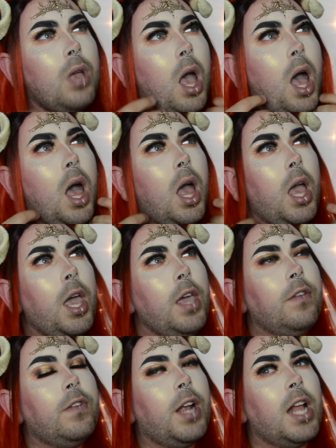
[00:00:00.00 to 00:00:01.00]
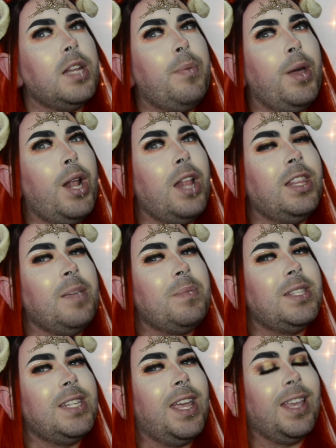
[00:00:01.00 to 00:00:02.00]
I forgot to put on
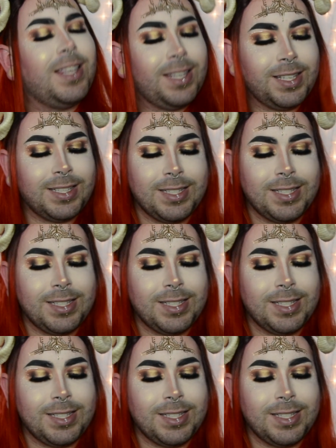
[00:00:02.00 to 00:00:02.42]
lipstick.